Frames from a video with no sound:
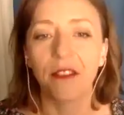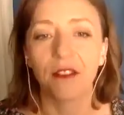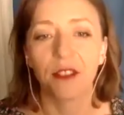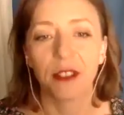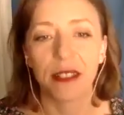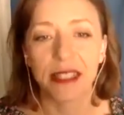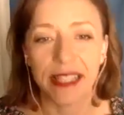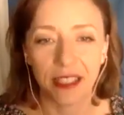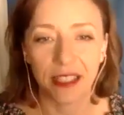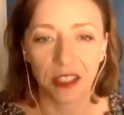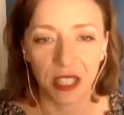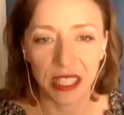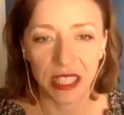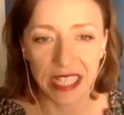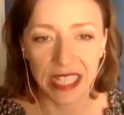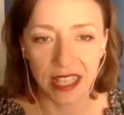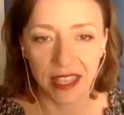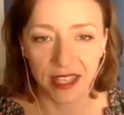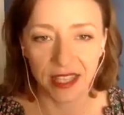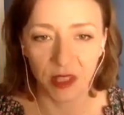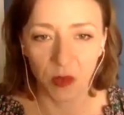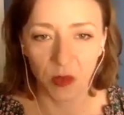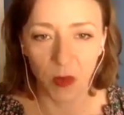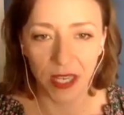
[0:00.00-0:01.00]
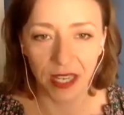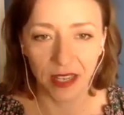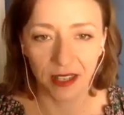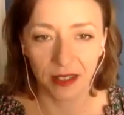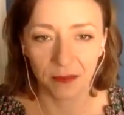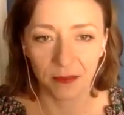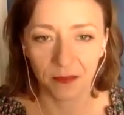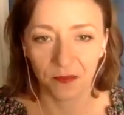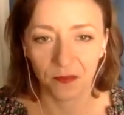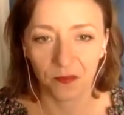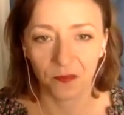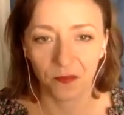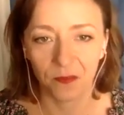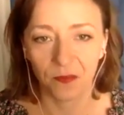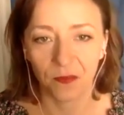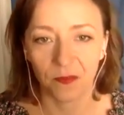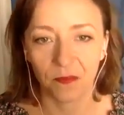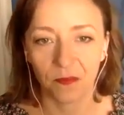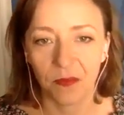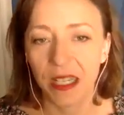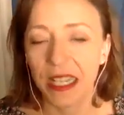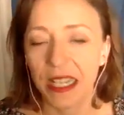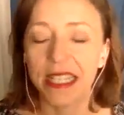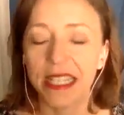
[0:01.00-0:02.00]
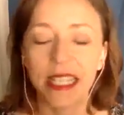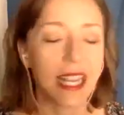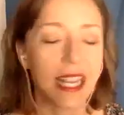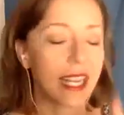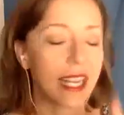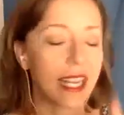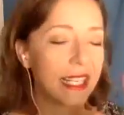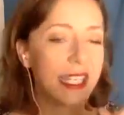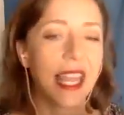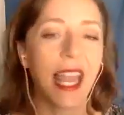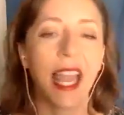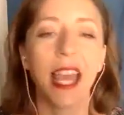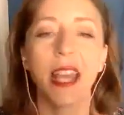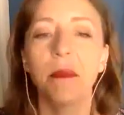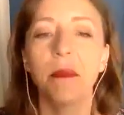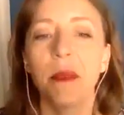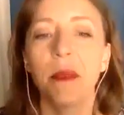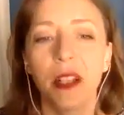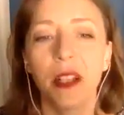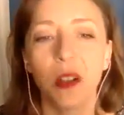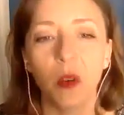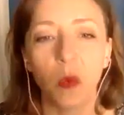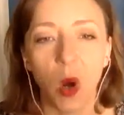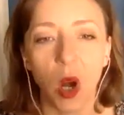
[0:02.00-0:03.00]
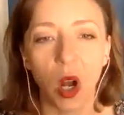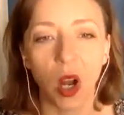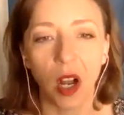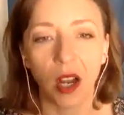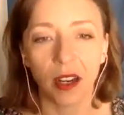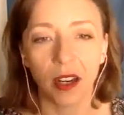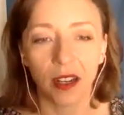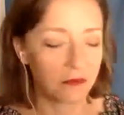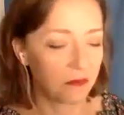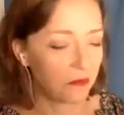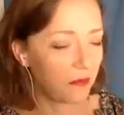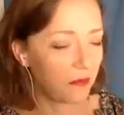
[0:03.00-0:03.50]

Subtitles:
every single day this week. I'm going to take a 10-minute walk